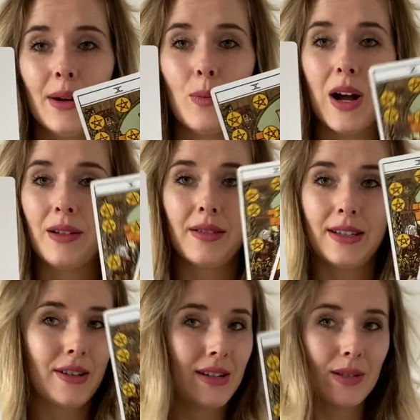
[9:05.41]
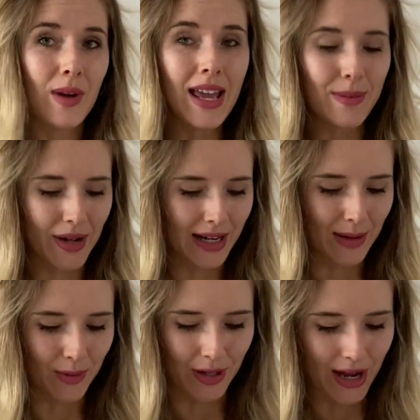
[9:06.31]
Wealth is on its way, money
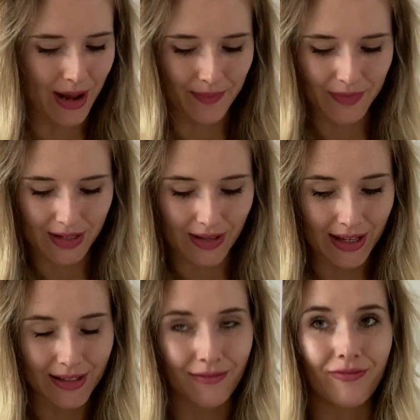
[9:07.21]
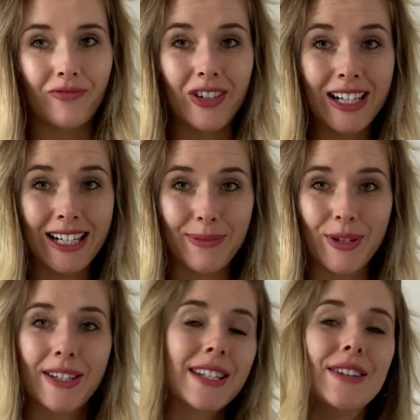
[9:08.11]
will come. So that's really
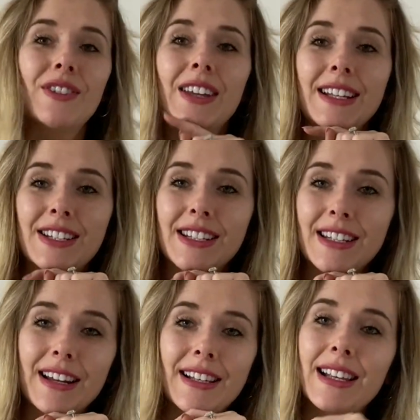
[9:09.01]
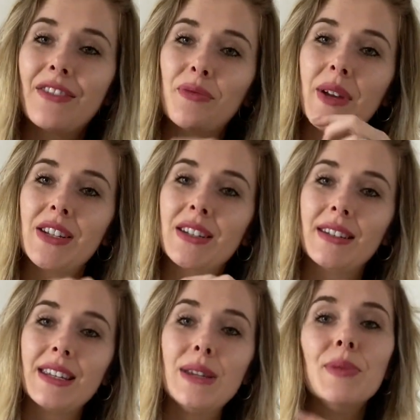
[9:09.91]
positive, and that's just a nice affirmation
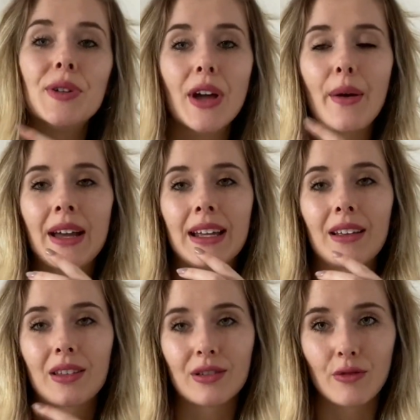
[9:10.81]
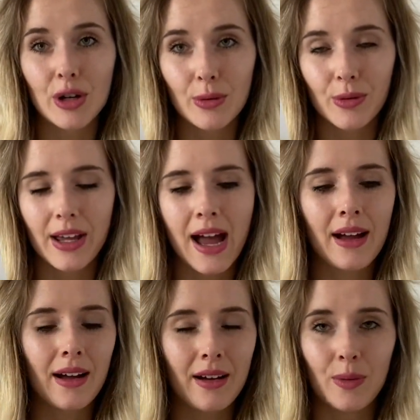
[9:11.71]
to keep you going through all that
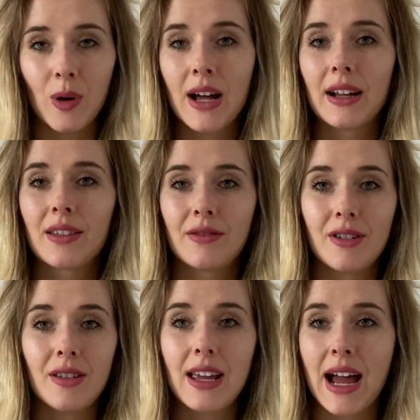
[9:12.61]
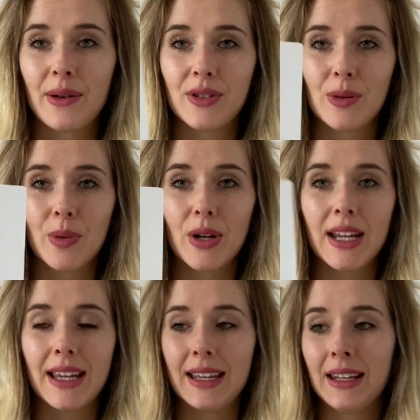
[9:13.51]
hard work, through the hours you're
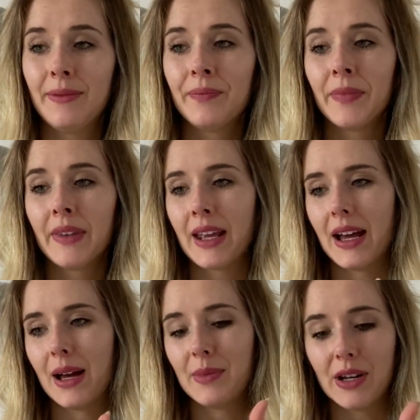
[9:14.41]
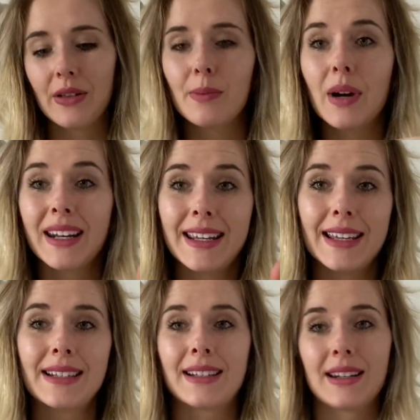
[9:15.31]
putting in. You know, the money
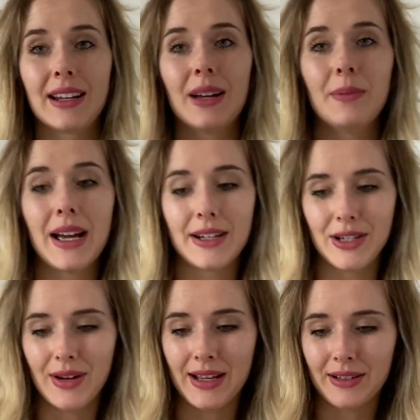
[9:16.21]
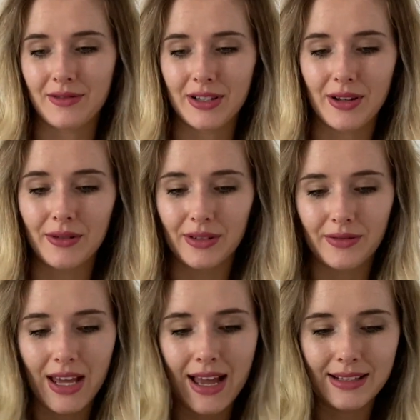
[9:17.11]
is going to come back to you as a result of
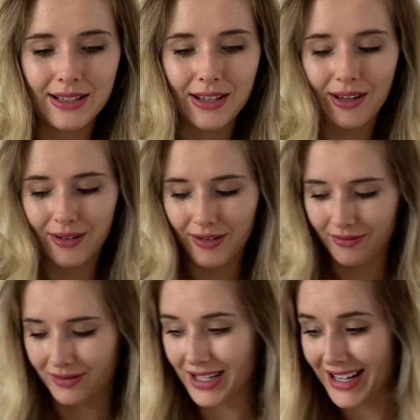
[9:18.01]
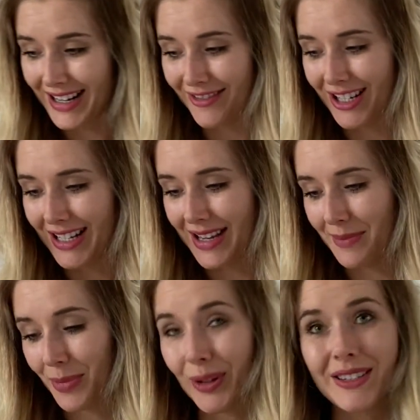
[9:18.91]
that. So really, really
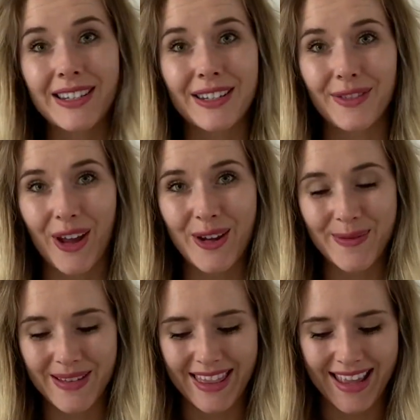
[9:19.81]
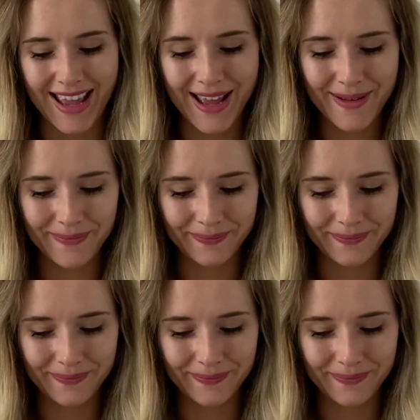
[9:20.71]
positive omen there.